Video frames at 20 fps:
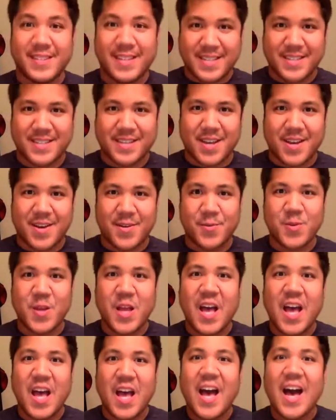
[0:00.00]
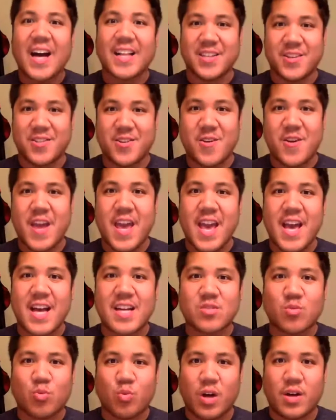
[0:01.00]
Let's go. Hello there
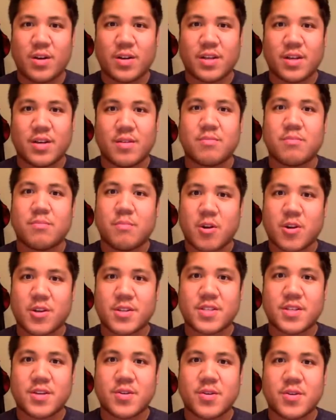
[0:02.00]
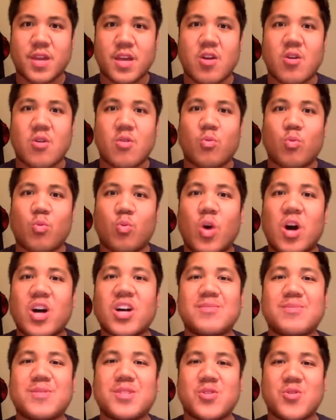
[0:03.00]
and welcome. Marcus Castillo here.
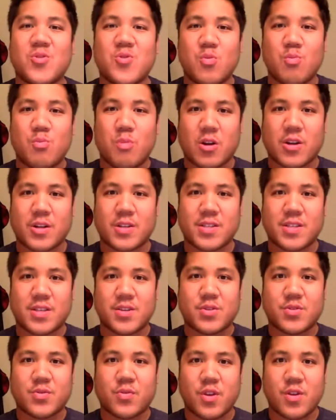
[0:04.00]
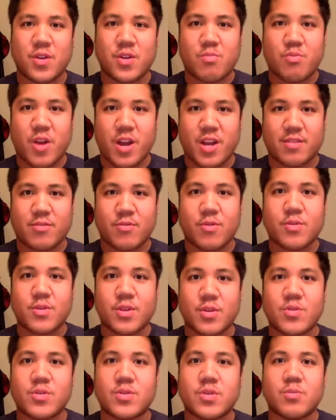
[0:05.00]
Welcome to Marcus Castillo's Freedom Breakthrough
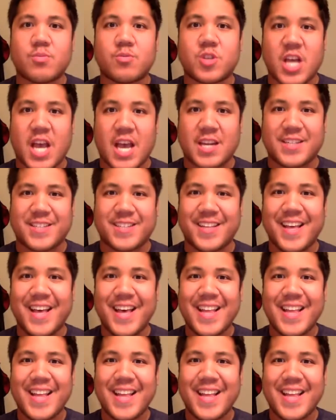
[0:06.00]
YouTube channel.